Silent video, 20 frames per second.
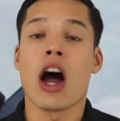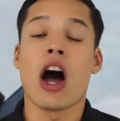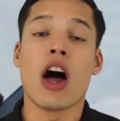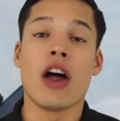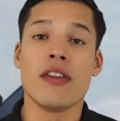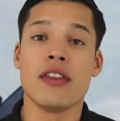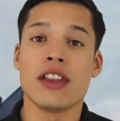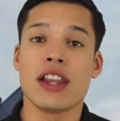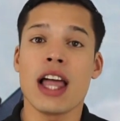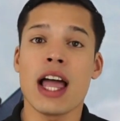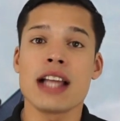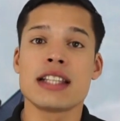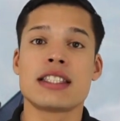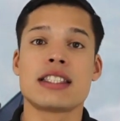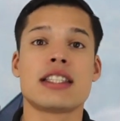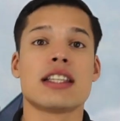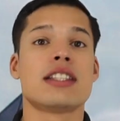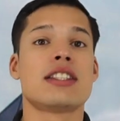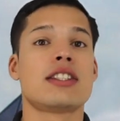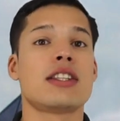
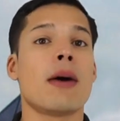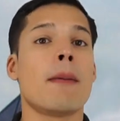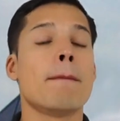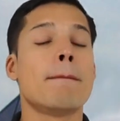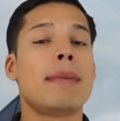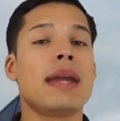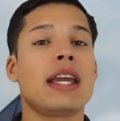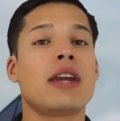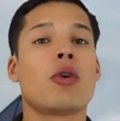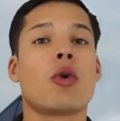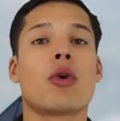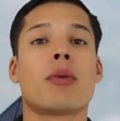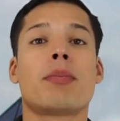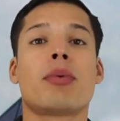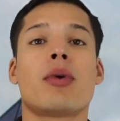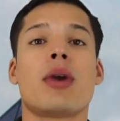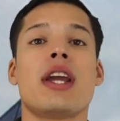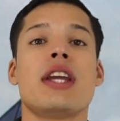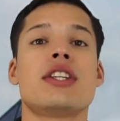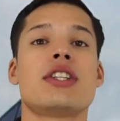unless some big
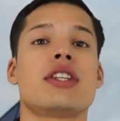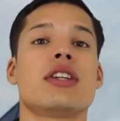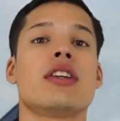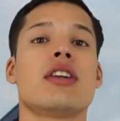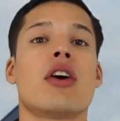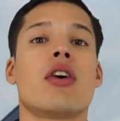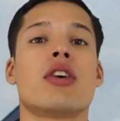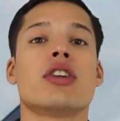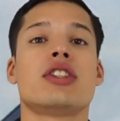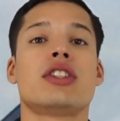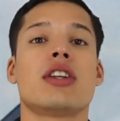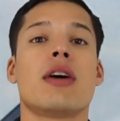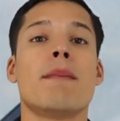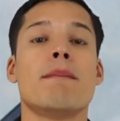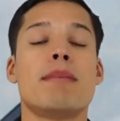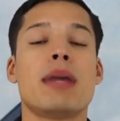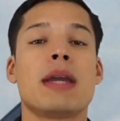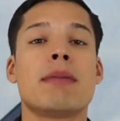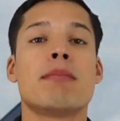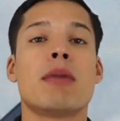corporation or
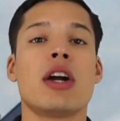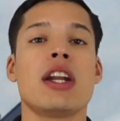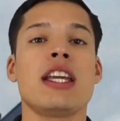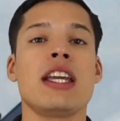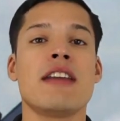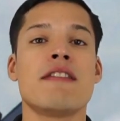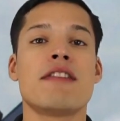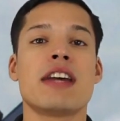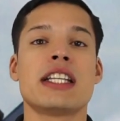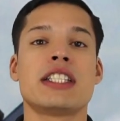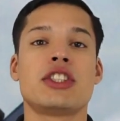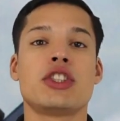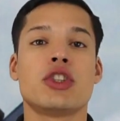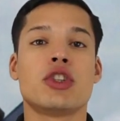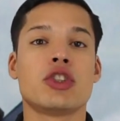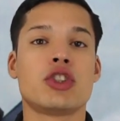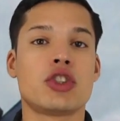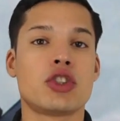some big money investor